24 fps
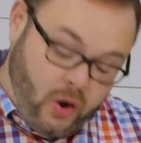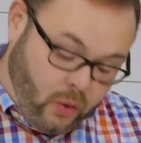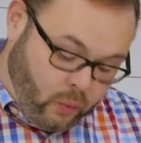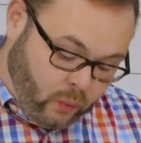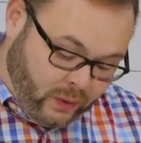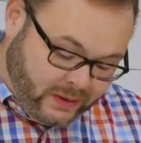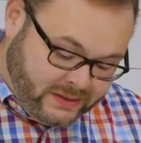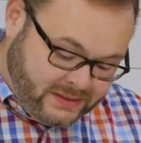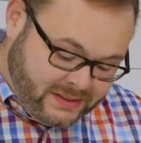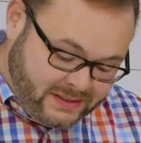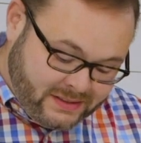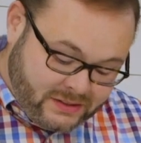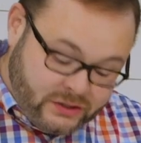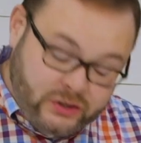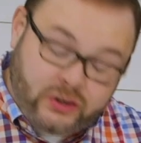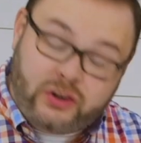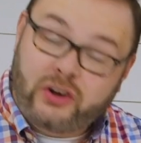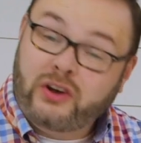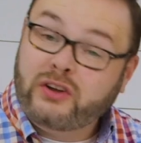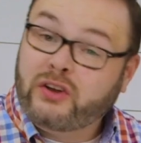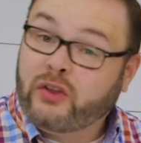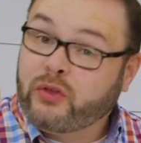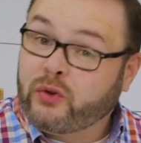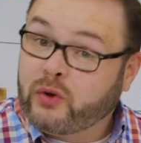Once it's
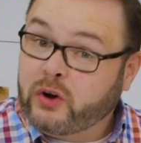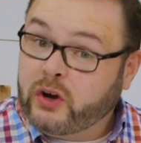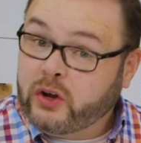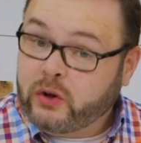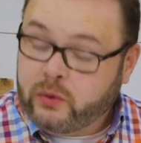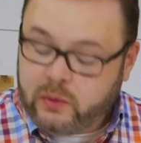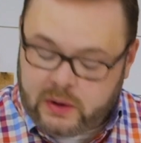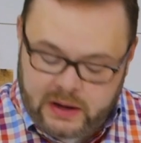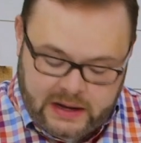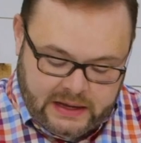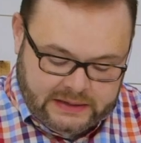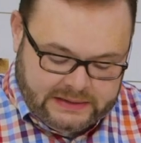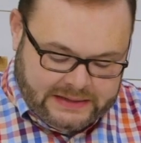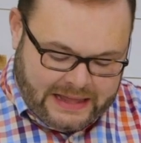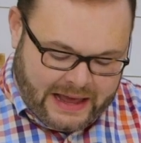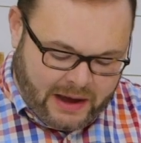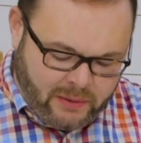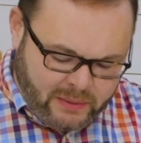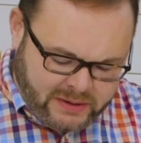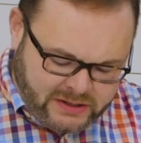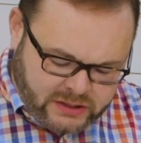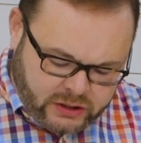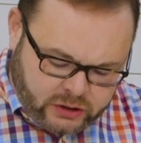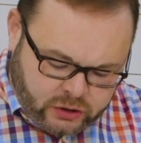cooked through,
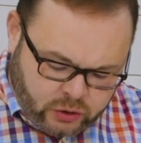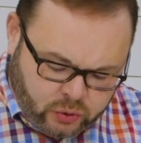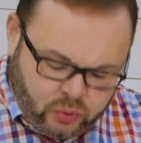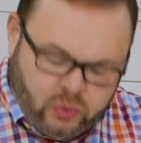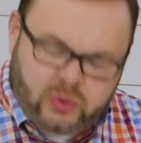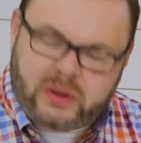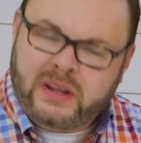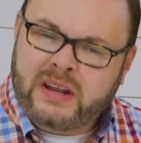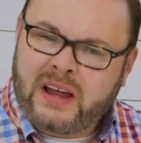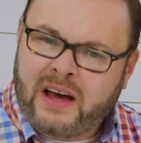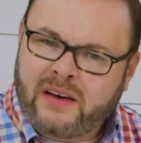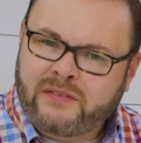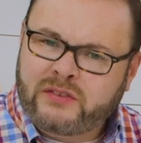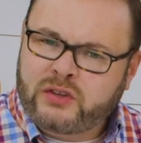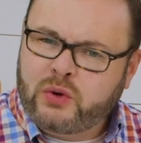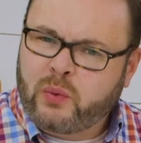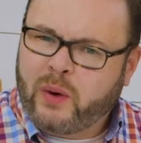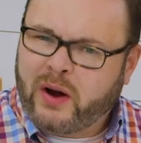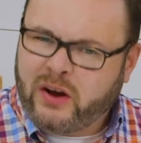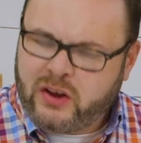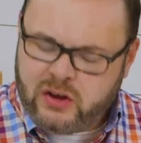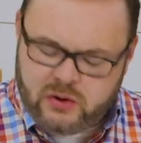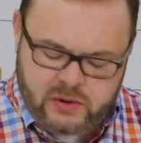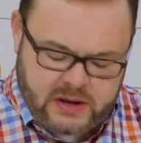allow it to cool enough to
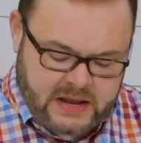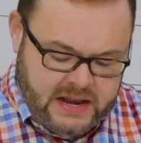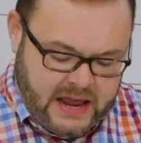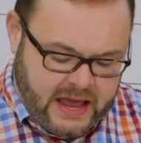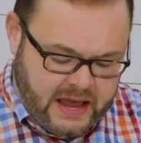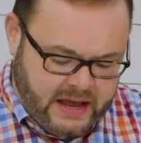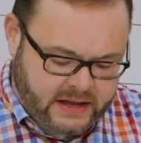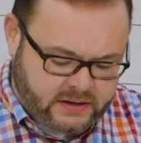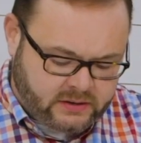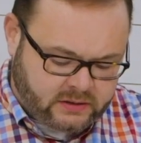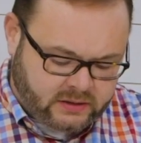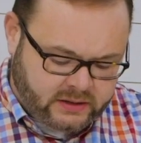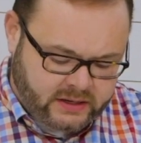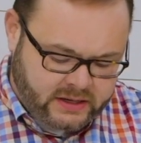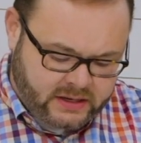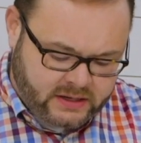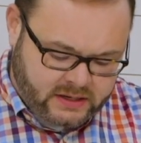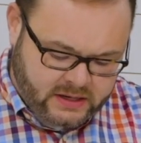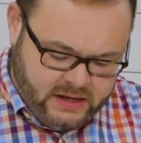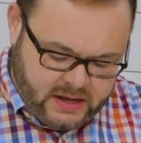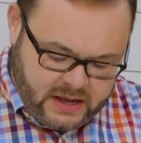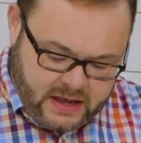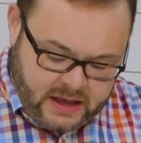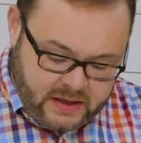where you can handle it.